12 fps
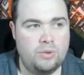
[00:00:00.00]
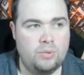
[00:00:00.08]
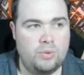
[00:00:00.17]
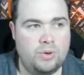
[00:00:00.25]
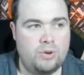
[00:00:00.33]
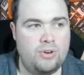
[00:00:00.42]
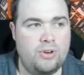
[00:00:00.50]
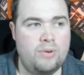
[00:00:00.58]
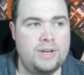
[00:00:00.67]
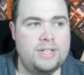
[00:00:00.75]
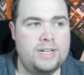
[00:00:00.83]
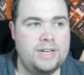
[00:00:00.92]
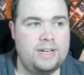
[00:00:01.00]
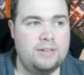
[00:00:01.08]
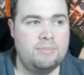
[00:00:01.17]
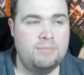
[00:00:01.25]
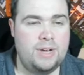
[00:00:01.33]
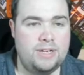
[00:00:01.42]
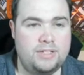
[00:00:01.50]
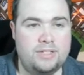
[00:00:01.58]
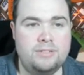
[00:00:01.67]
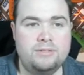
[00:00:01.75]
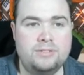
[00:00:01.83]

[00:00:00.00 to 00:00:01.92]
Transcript: We've got 90 medicine.